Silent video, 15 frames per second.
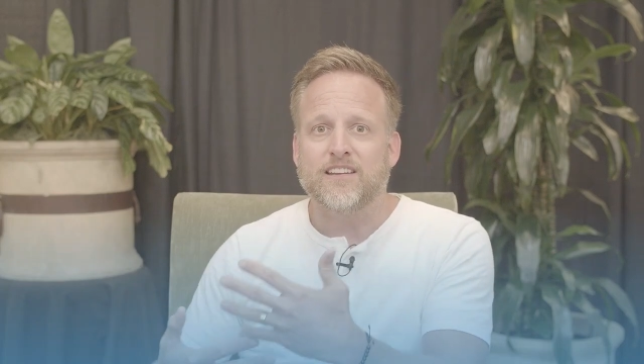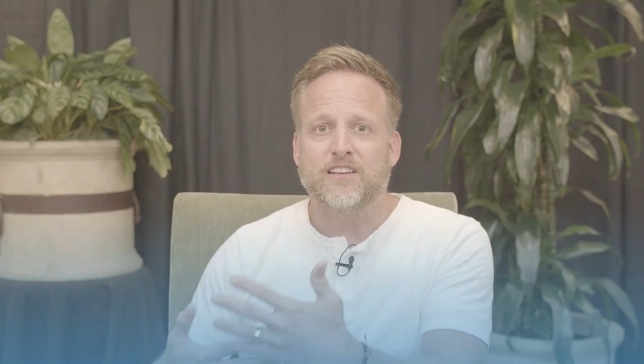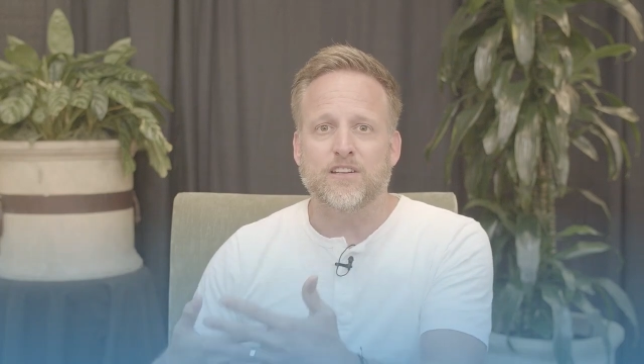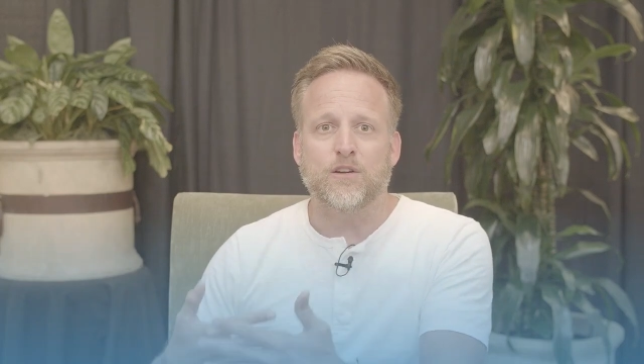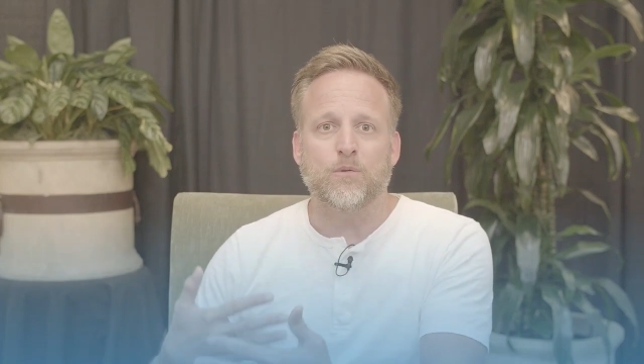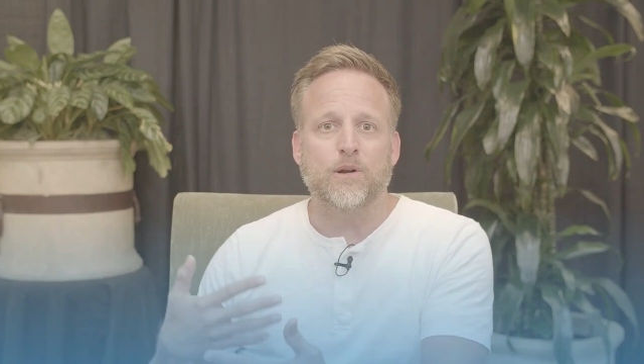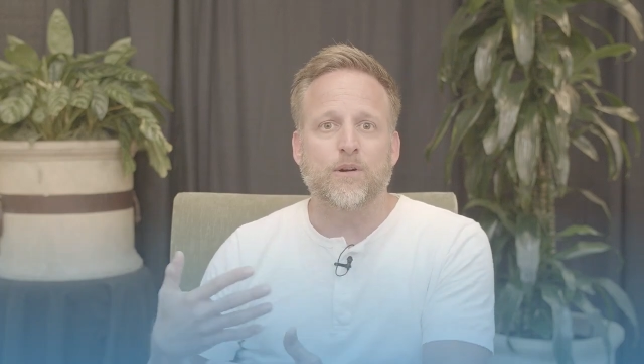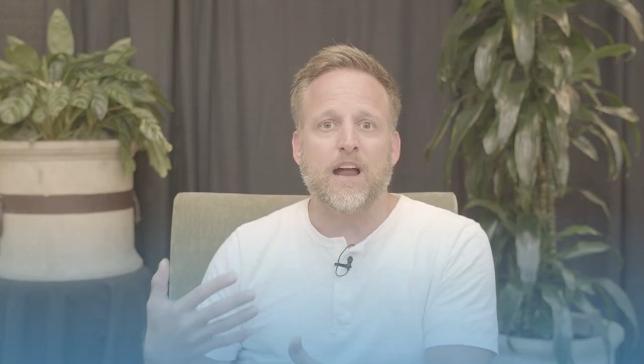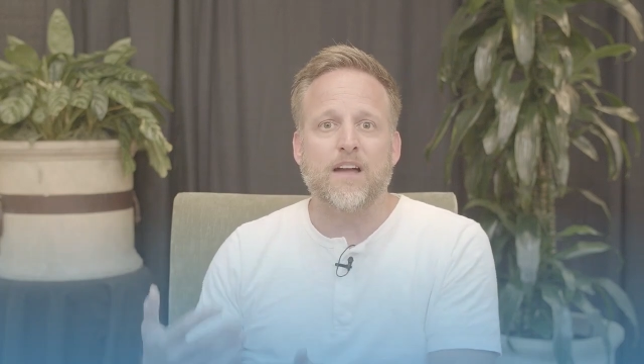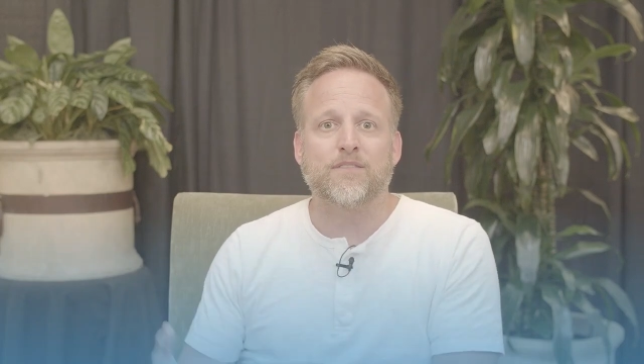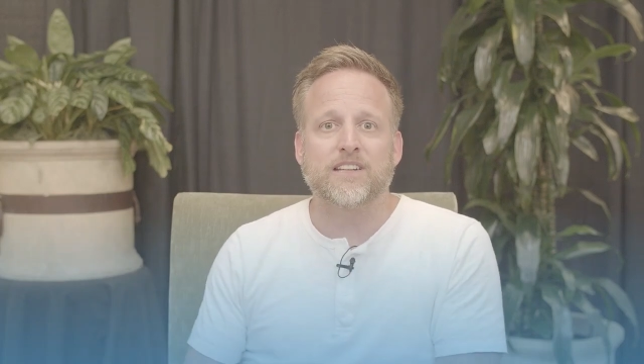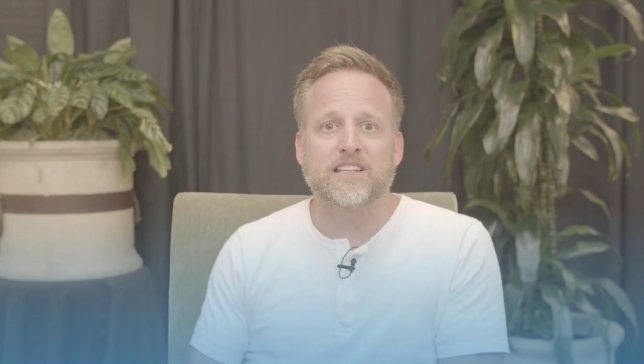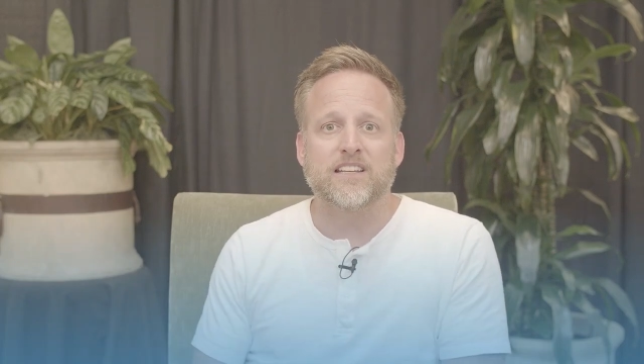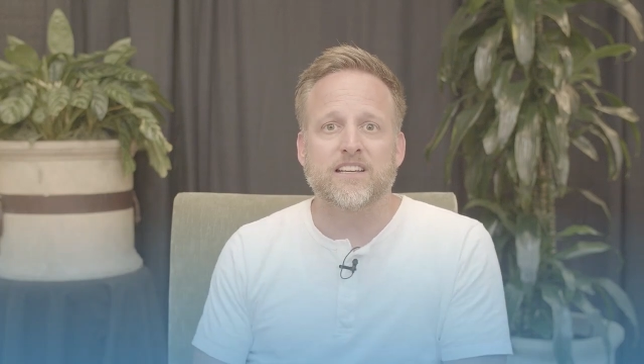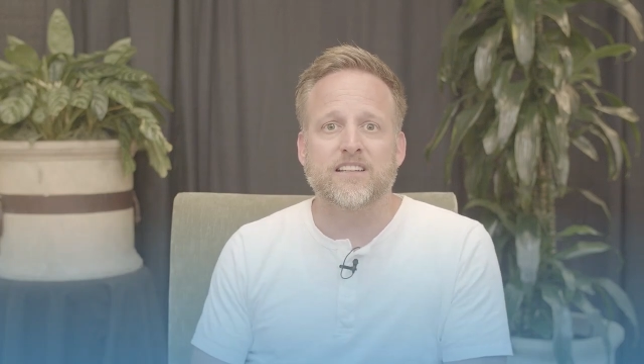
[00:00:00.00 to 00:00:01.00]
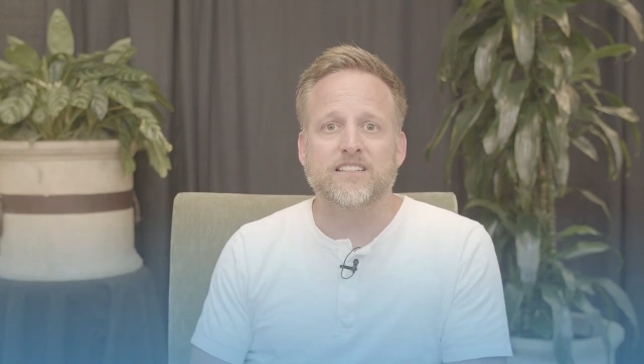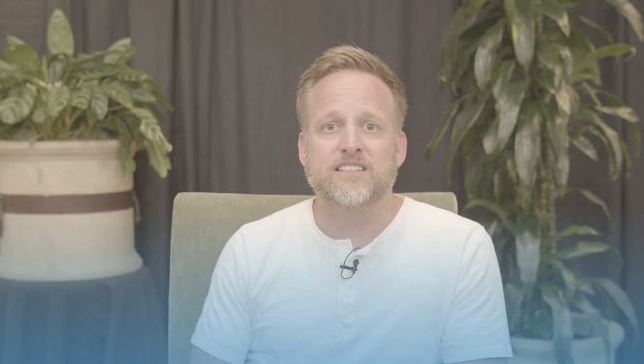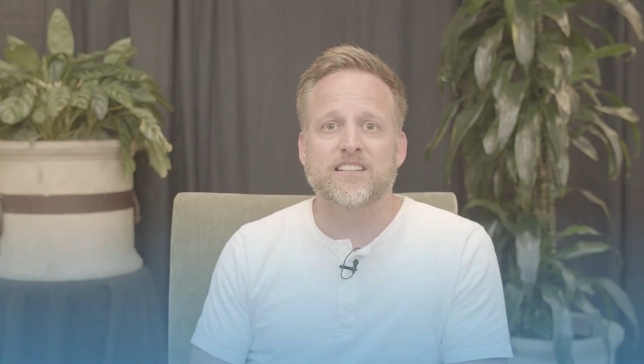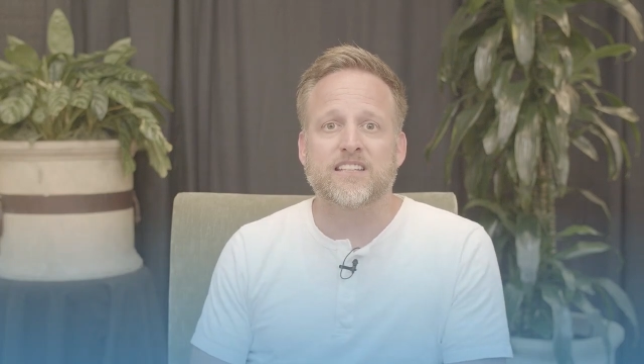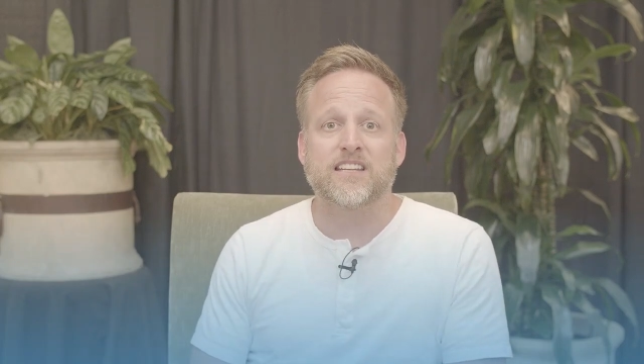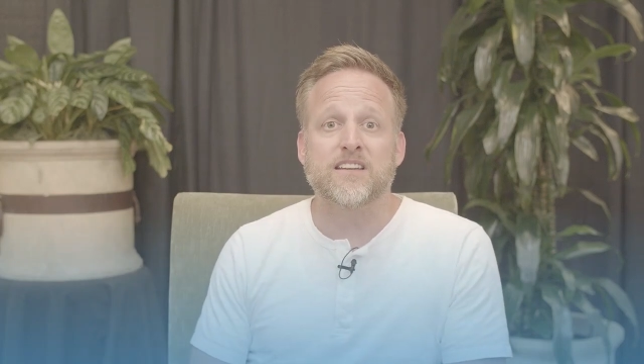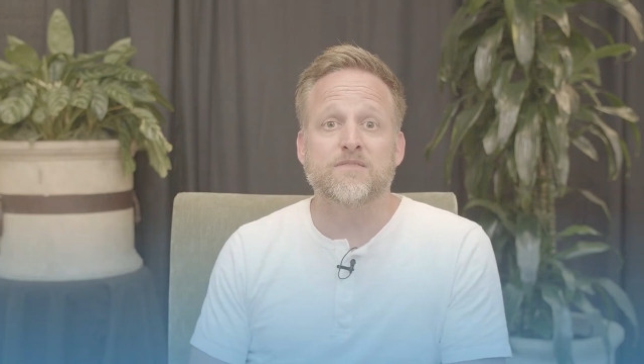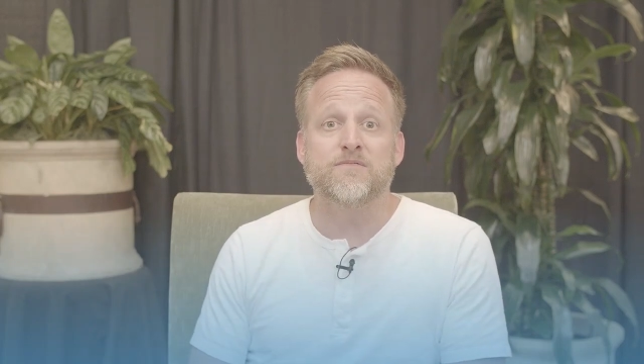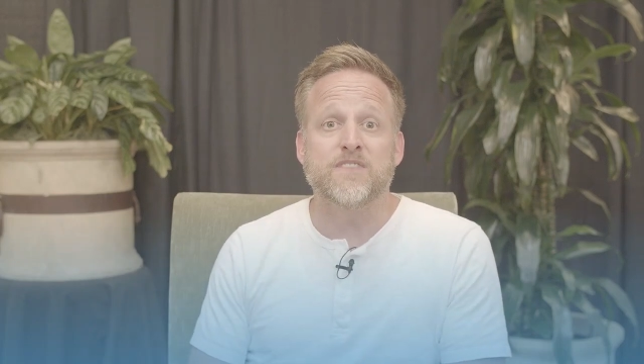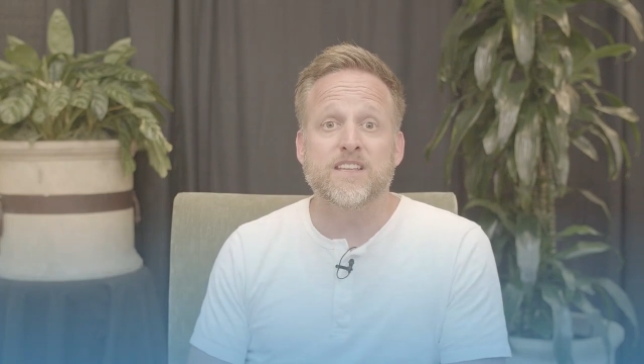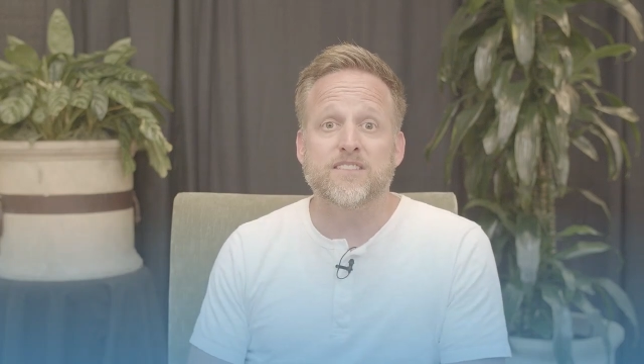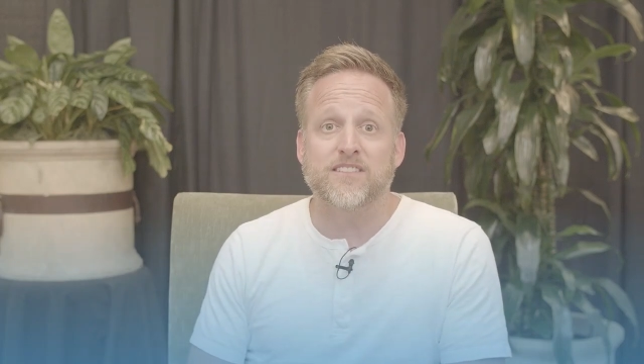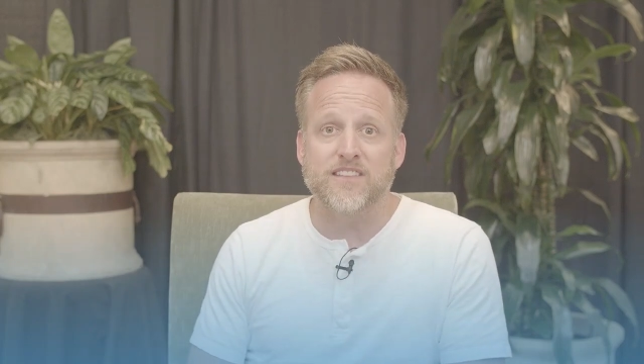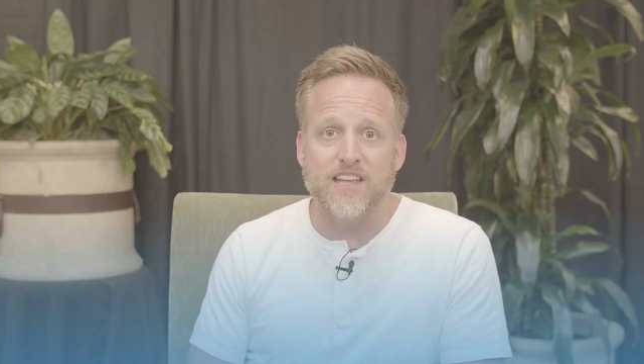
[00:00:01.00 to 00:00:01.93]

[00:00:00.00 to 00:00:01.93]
we were having to convince